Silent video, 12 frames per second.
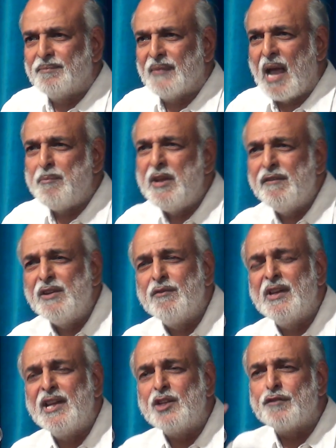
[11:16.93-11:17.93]
I'm even
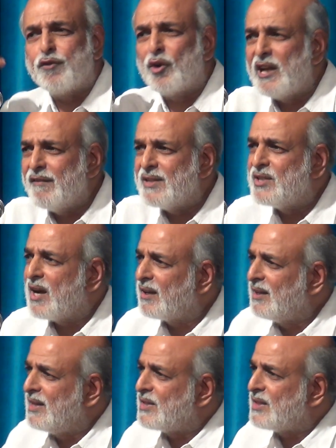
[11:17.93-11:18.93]
willing to forgive a
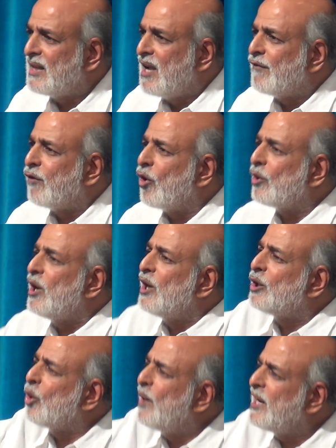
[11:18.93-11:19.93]
journalist for
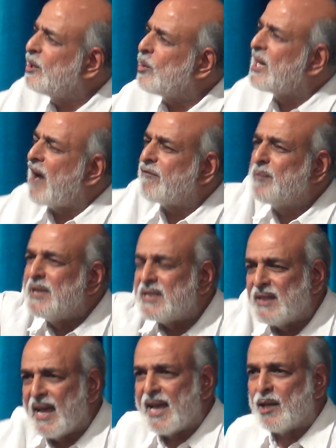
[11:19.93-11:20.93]
toeing to a government's
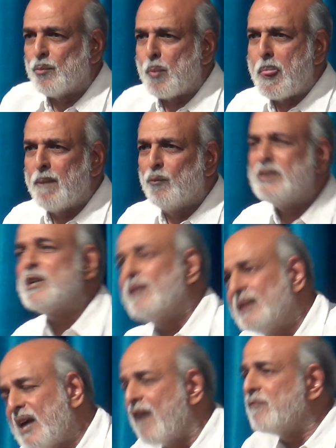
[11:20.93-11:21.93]
line, whichever
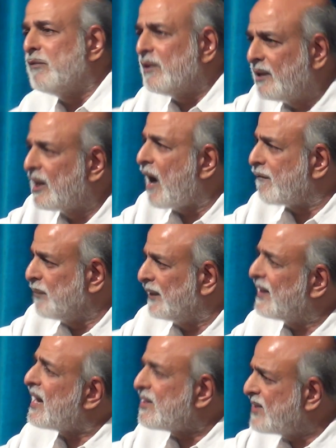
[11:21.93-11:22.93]
the government.
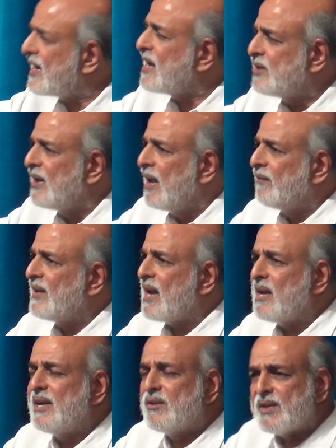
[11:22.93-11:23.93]
There
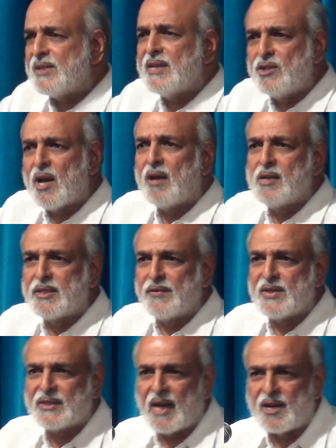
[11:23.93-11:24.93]
are interesting journals in
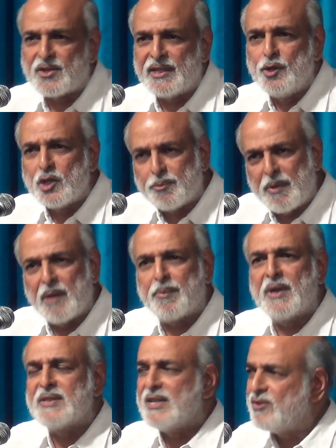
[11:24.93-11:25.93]
this country,
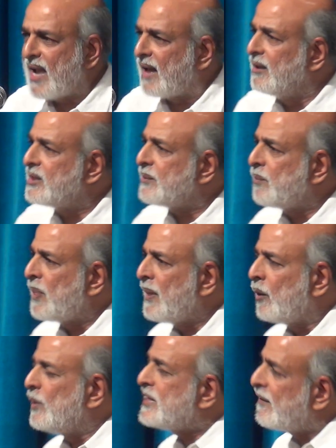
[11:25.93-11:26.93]
newspapers and channels,
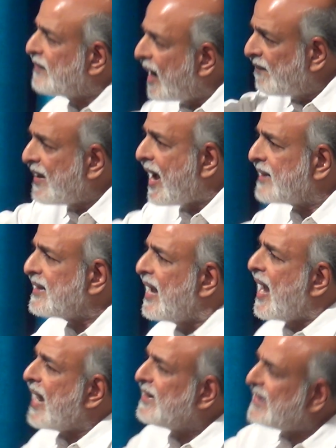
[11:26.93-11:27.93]
which have done that
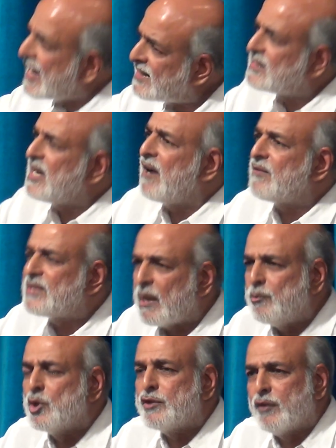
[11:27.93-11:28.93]
and yet served
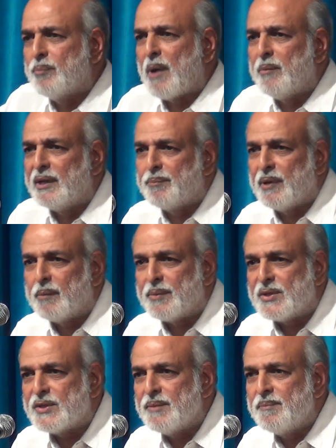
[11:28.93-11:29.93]
some useful public
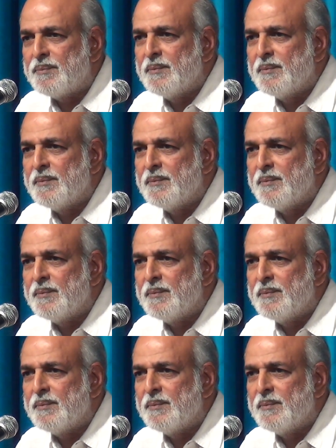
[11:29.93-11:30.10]
purpose.